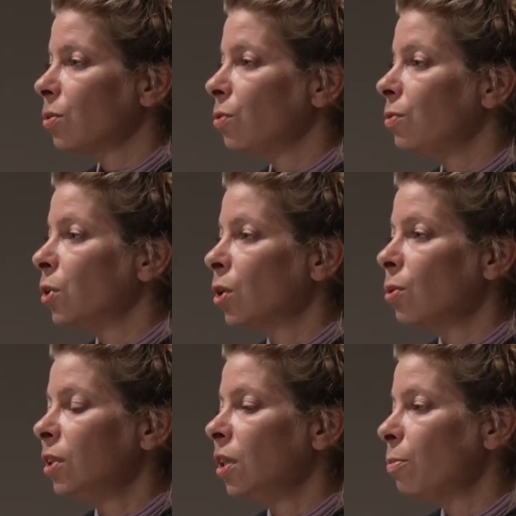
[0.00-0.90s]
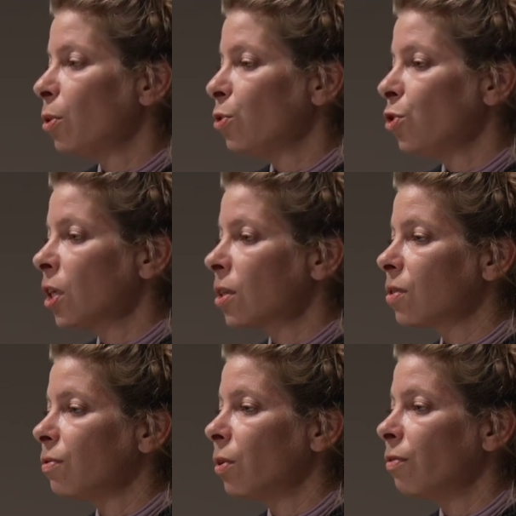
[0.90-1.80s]
to work on their projects
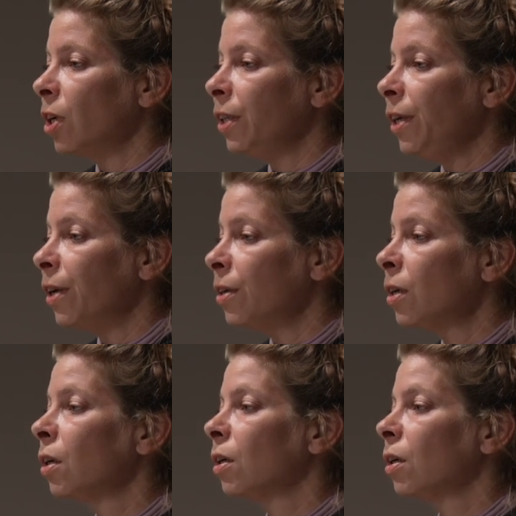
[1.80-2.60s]
for 1 year.